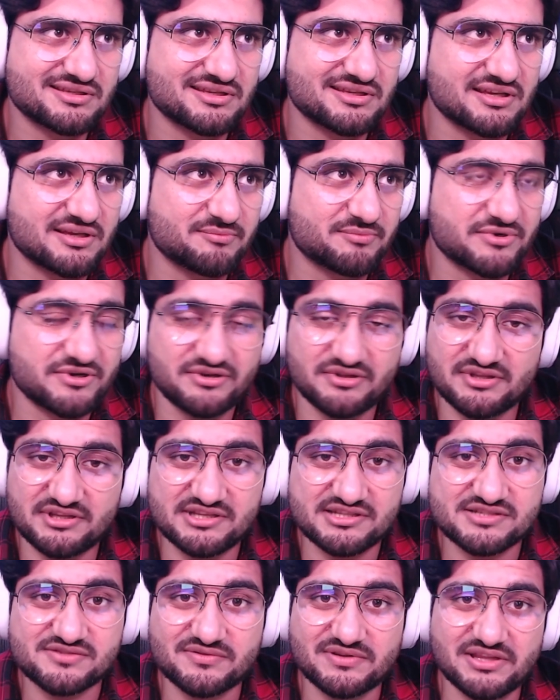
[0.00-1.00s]
Apparently
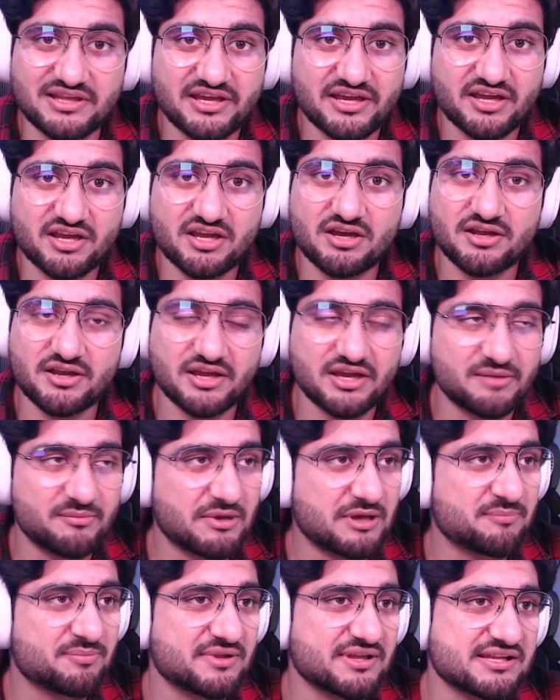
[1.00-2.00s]
it's really iconic. I
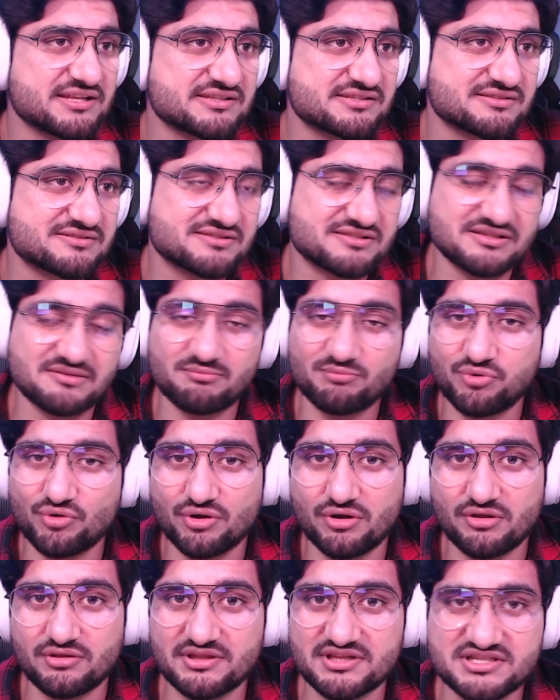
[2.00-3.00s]
might play it at some point
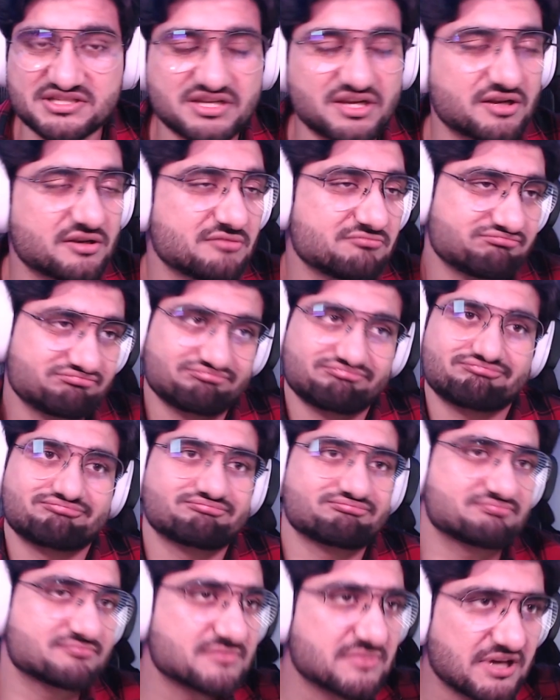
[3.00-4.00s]
on this channel.
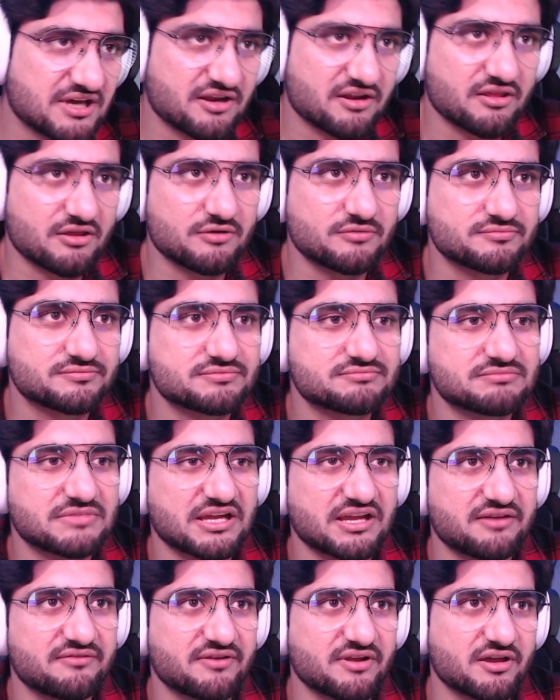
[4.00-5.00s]
I don't know. Might
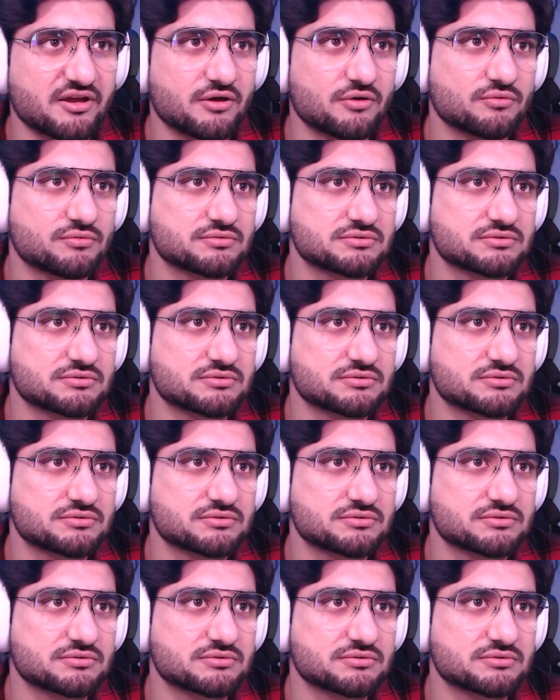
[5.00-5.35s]
give it a go.